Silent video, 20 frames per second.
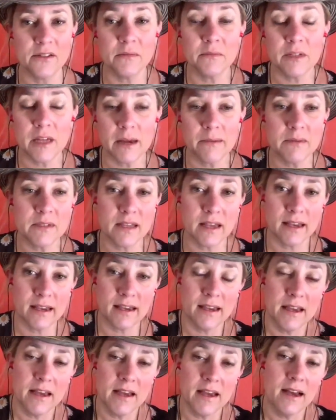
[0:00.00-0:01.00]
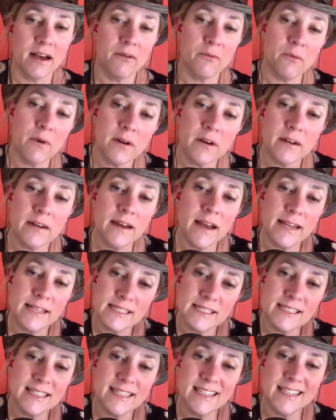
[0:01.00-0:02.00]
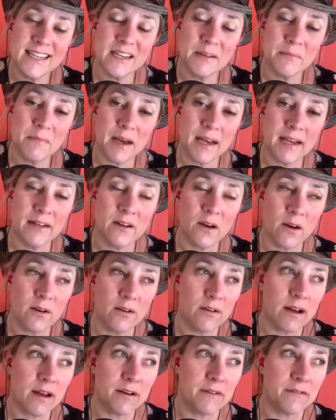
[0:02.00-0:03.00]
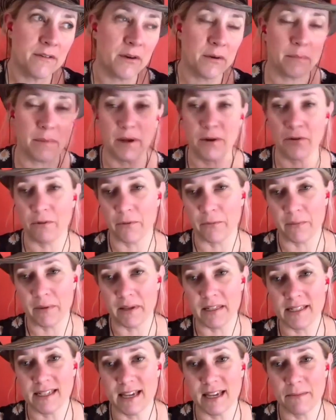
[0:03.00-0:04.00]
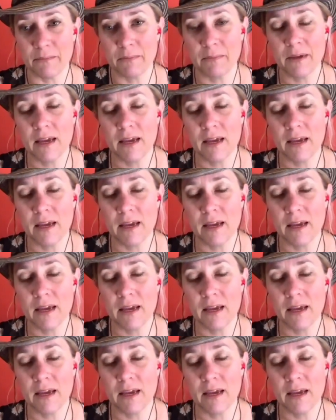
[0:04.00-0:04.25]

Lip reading: Sometimes I want nicely kick my daughter out of her bedroom and say,